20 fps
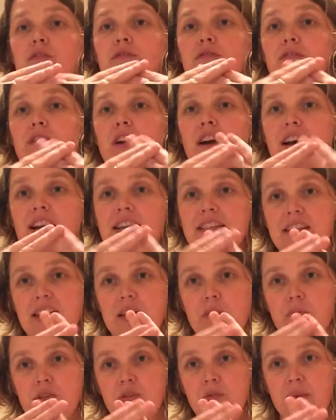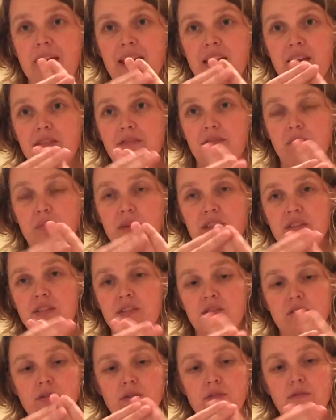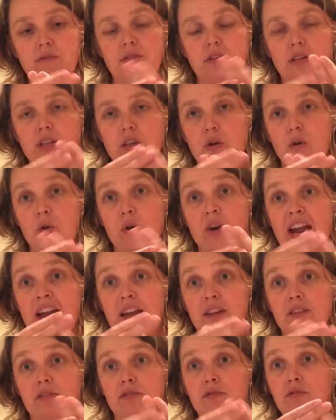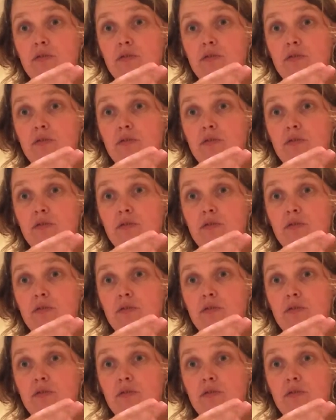Friday we do F and we just sort of go around.